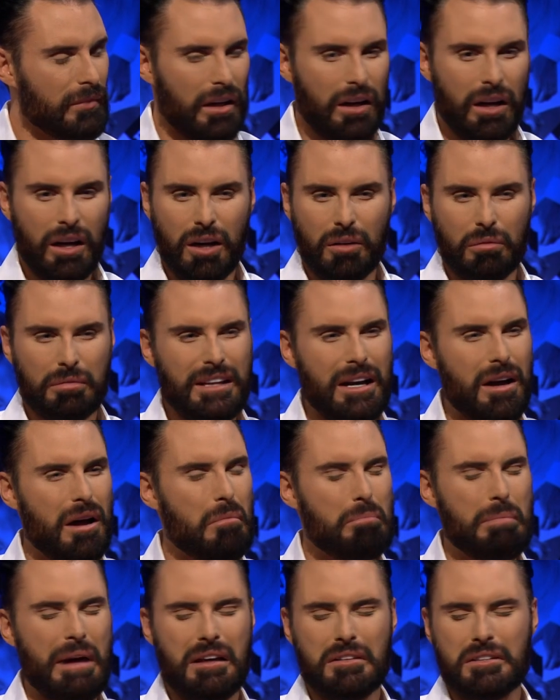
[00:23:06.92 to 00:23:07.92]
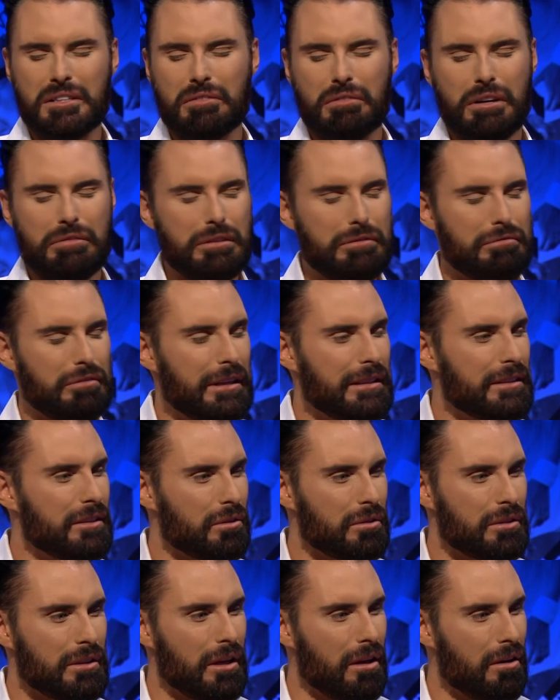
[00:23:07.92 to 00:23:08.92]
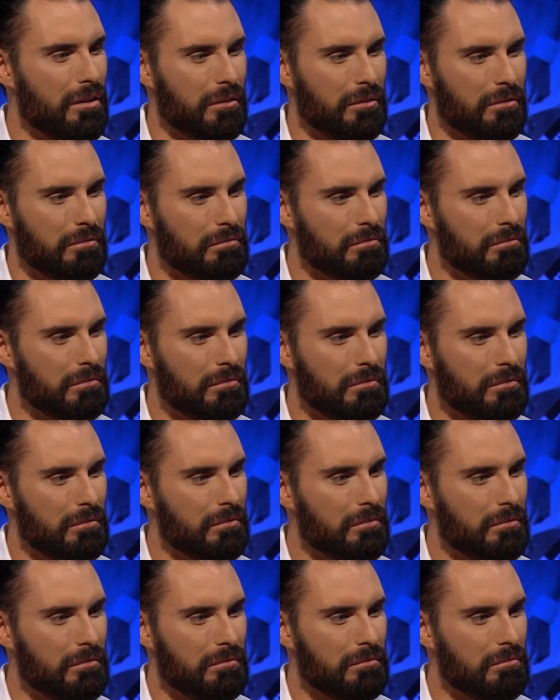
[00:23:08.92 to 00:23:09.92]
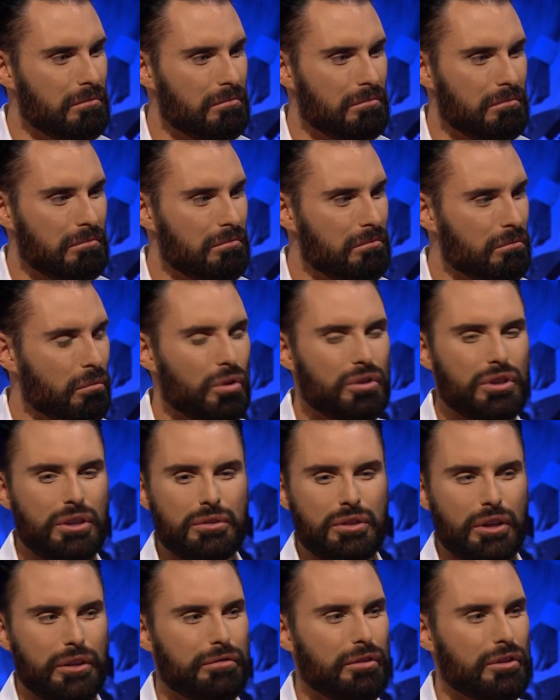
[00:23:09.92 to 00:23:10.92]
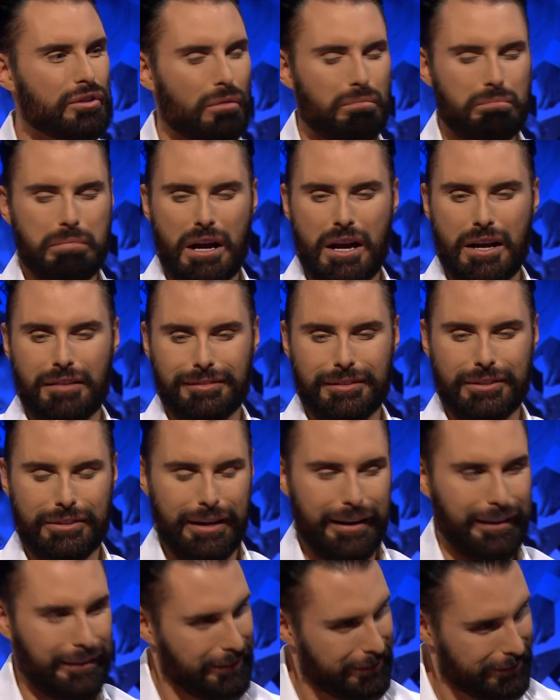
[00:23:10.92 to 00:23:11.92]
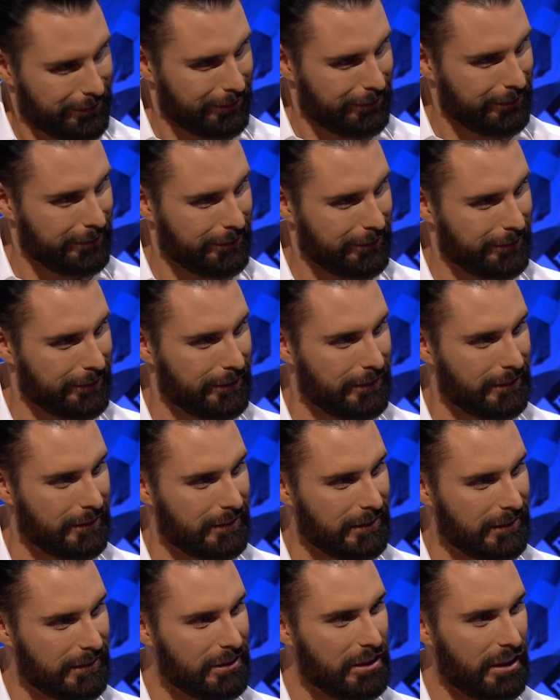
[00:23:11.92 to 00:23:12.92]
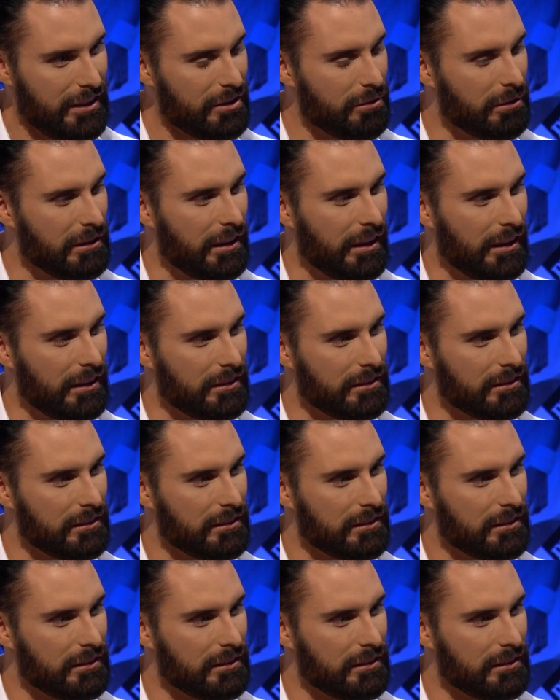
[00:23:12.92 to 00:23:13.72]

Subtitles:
Oh, a bouncer every three doors along. What do you do for a job, bouncer? Genuinely.